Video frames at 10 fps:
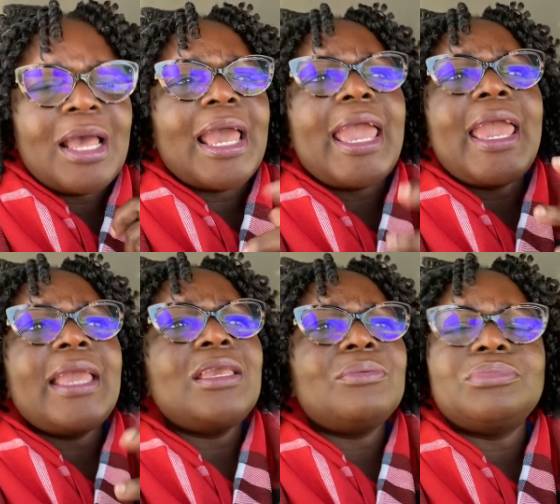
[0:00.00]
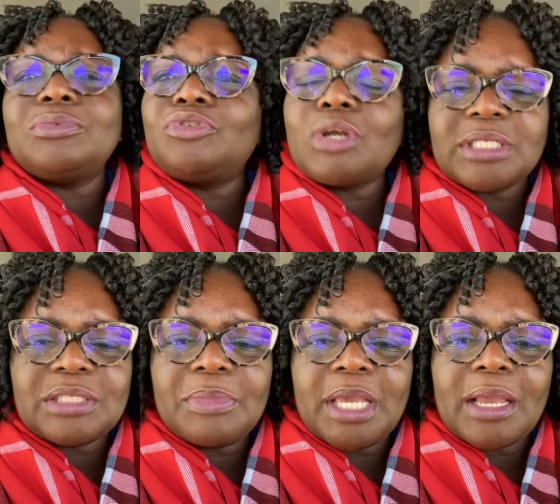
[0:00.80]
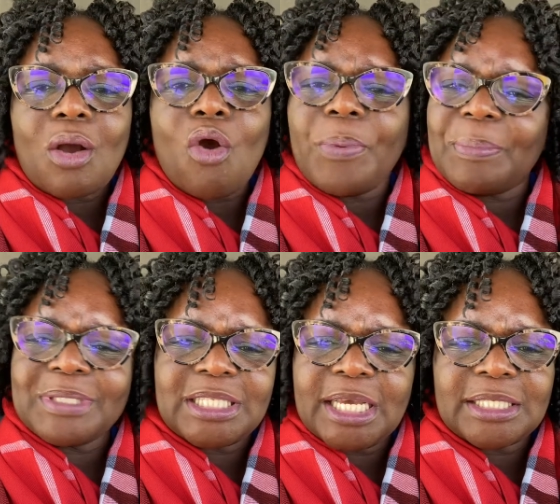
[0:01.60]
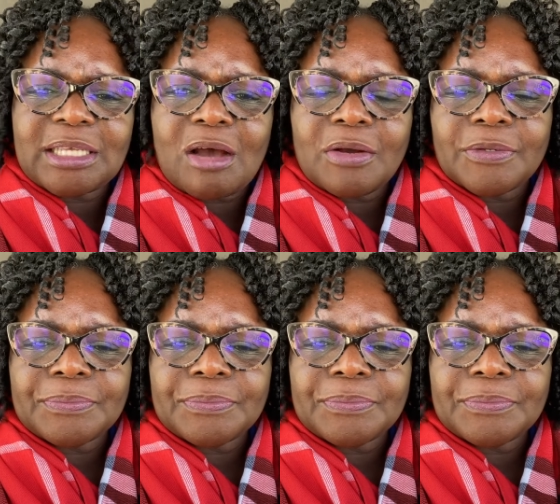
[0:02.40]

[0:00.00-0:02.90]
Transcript: hey trust me oh people stay so